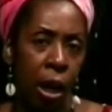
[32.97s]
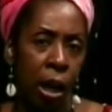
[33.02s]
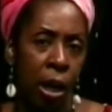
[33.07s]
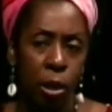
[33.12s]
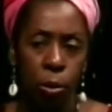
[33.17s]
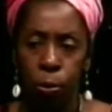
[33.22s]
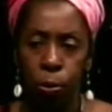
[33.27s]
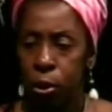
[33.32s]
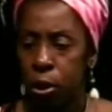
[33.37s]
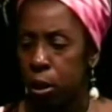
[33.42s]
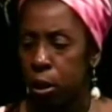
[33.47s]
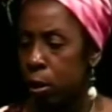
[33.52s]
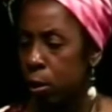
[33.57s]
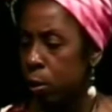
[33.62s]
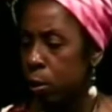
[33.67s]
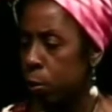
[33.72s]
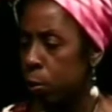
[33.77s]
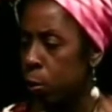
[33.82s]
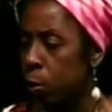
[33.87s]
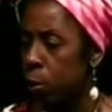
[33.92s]
items,
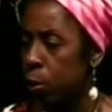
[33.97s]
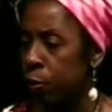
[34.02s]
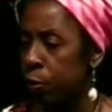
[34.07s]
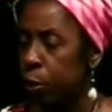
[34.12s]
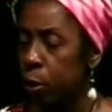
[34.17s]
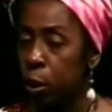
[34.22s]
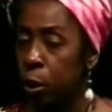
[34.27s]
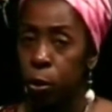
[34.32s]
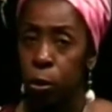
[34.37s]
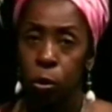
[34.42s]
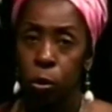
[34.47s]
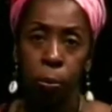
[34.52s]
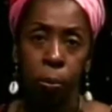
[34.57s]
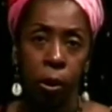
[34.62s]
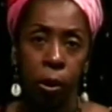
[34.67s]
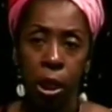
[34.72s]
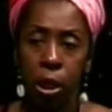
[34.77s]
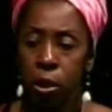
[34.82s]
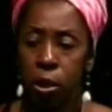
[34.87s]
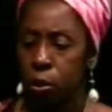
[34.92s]
or if you go to a
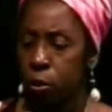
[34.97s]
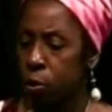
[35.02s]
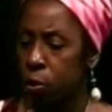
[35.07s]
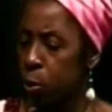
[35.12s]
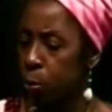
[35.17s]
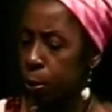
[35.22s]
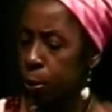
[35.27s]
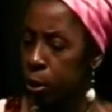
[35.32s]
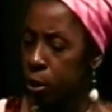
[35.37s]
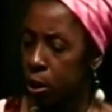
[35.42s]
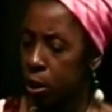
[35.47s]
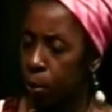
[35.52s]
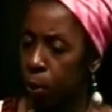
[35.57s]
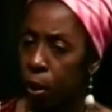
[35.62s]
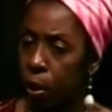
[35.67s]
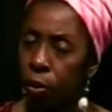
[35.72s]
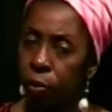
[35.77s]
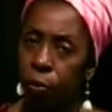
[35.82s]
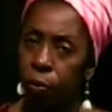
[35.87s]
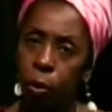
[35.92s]
place and you spill some
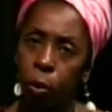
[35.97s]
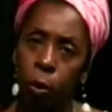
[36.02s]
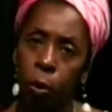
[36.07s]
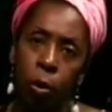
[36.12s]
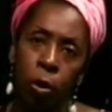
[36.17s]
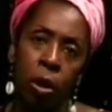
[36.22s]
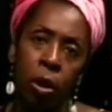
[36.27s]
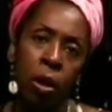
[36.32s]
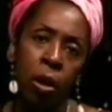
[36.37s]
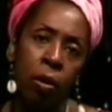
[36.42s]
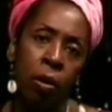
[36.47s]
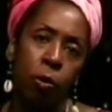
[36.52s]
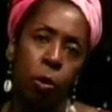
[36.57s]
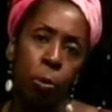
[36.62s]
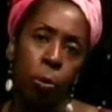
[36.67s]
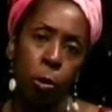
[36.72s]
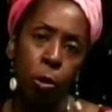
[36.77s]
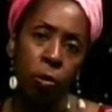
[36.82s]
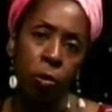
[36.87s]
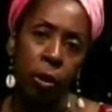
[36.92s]
on the floor
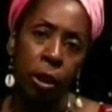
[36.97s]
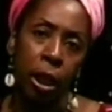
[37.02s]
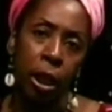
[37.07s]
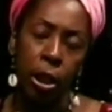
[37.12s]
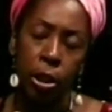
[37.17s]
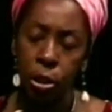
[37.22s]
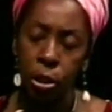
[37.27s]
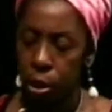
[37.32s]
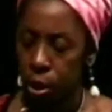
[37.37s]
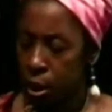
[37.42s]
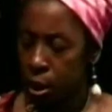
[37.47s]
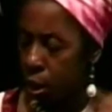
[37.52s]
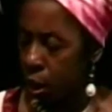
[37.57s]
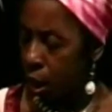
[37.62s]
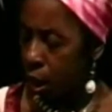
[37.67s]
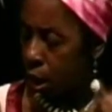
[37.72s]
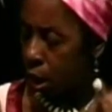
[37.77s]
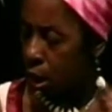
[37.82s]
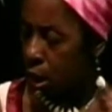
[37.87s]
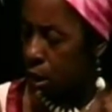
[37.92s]
for purification.
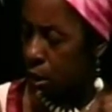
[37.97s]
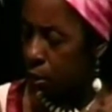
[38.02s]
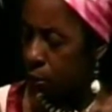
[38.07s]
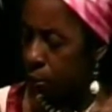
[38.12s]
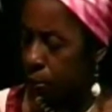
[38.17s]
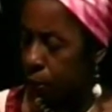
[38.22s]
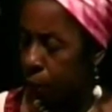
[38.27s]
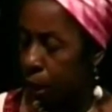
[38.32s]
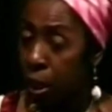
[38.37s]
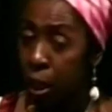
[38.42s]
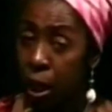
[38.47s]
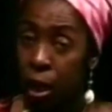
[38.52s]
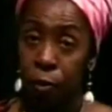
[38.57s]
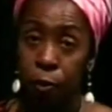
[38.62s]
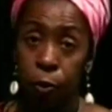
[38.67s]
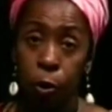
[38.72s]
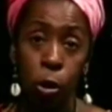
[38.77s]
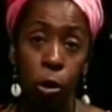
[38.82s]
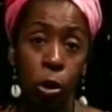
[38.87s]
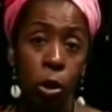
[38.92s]
A lot
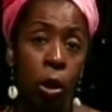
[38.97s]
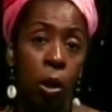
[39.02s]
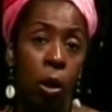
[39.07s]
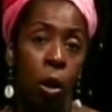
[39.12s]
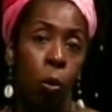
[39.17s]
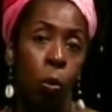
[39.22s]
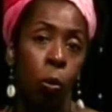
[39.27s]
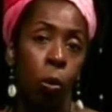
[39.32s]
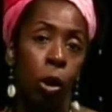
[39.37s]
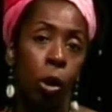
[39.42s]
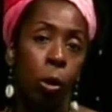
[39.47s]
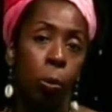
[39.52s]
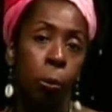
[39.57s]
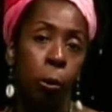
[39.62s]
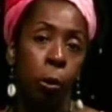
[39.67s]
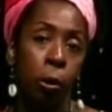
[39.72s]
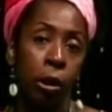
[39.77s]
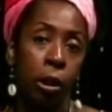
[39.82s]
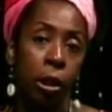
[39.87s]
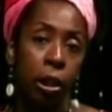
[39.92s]
of folks will
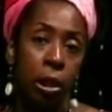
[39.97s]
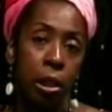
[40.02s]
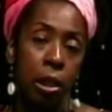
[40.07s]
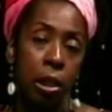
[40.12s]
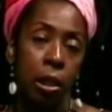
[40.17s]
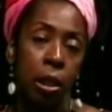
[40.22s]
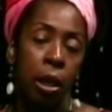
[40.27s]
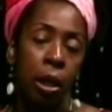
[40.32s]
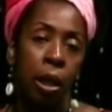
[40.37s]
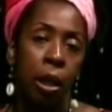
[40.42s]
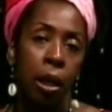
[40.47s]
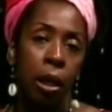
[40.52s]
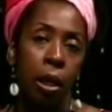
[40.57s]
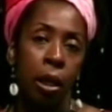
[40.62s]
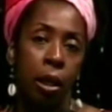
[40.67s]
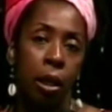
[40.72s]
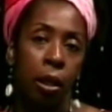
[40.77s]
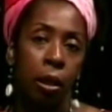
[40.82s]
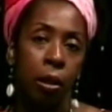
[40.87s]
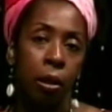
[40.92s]
put this
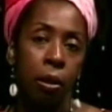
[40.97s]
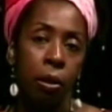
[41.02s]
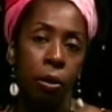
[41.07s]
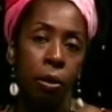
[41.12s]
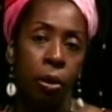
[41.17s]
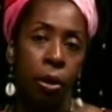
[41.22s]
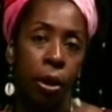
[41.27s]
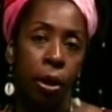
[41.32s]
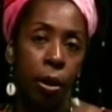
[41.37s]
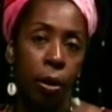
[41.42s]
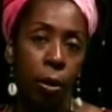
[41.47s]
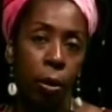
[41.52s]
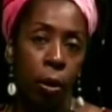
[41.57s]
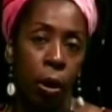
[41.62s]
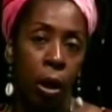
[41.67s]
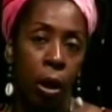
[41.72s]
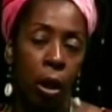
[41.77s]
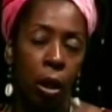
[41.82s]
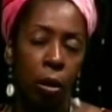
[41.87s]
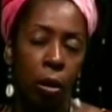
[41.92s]
in
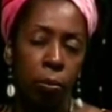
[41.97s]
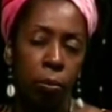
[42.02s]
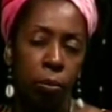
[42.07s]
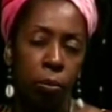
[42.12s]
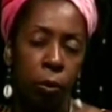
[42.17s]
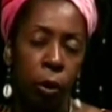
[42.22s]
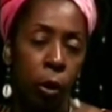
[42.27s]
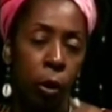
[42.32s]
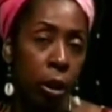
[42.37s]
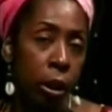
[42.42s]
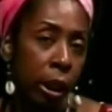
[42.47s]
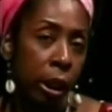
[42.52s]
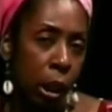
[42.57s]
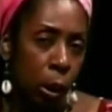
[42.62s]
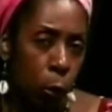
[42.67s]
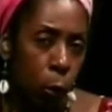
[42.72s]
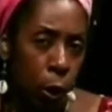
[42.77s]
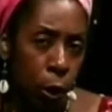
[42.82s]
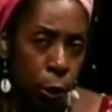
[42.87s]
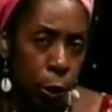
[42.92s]
their
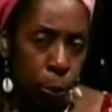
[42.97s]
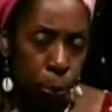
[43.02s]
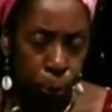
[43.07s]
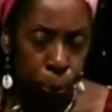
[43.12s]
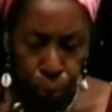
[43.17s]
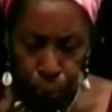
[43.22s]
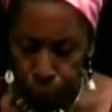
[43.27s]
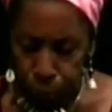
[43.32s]
cleaning water.